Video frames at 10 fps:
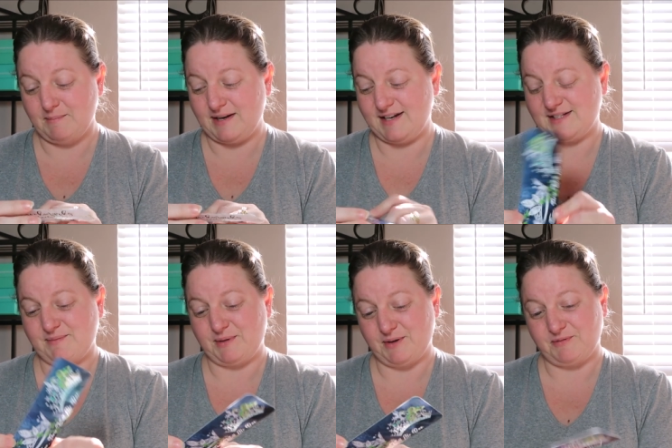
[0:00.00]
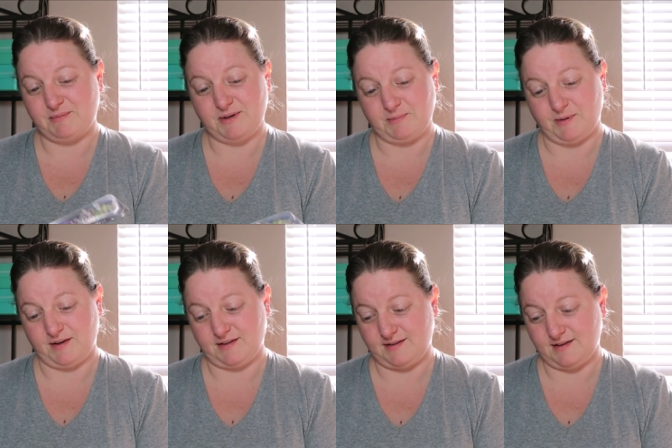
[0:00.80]
But it is a beautiful
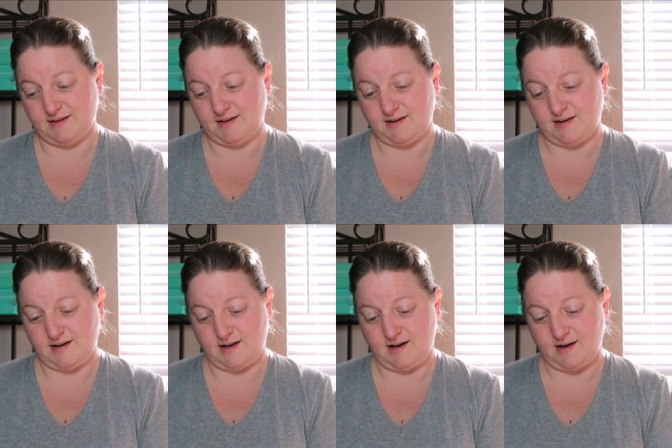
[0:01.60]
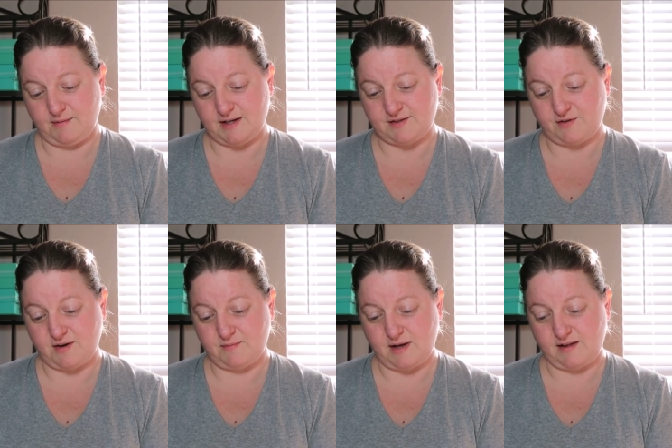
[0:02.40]
bookmark. Um, and it's
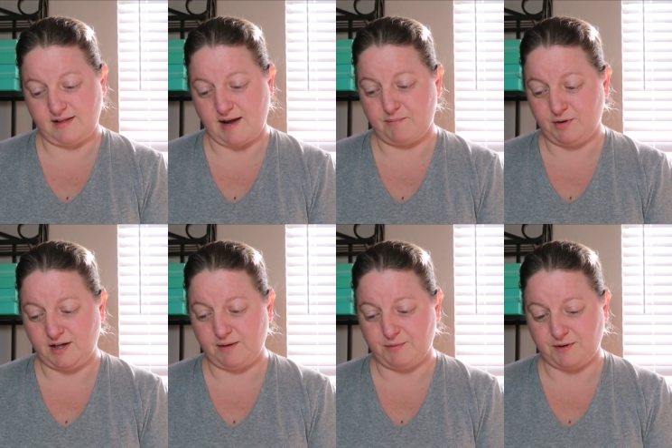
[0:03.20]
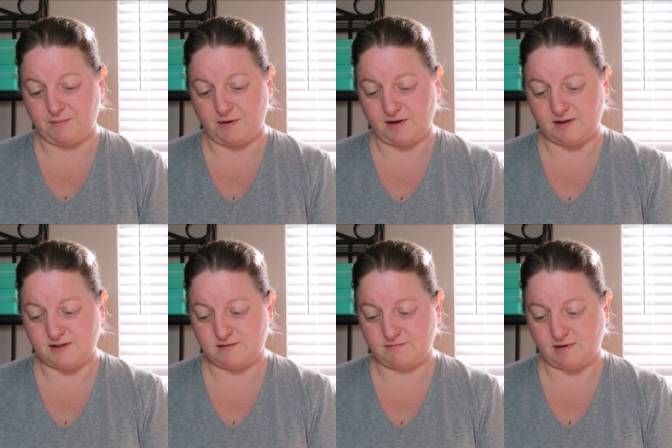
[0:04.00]
from that Bookie
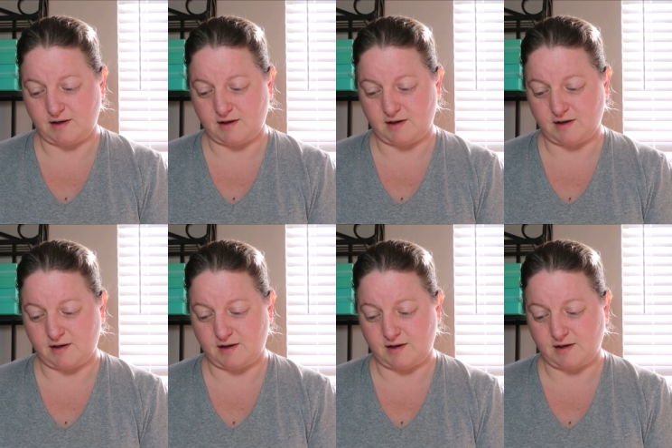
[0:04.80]
Bookmarks.